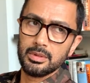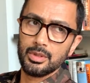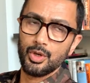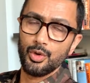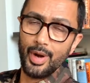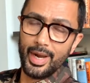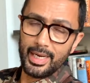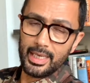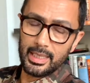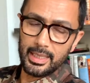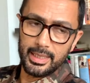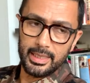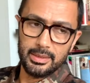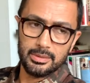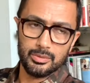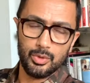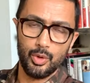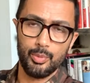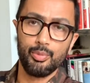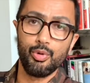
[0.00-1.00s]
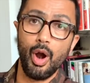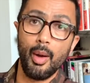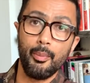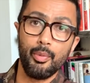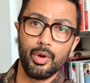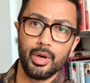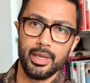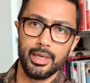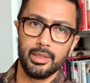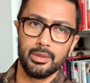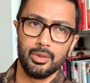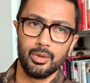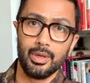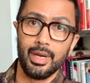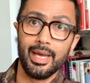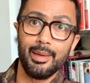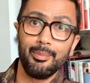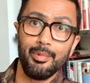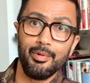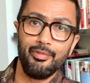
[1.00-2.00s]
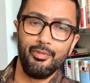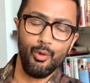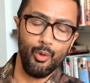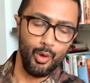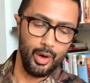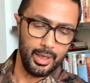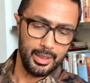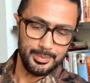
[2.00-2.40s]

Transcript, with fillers: correctly or properly or like before?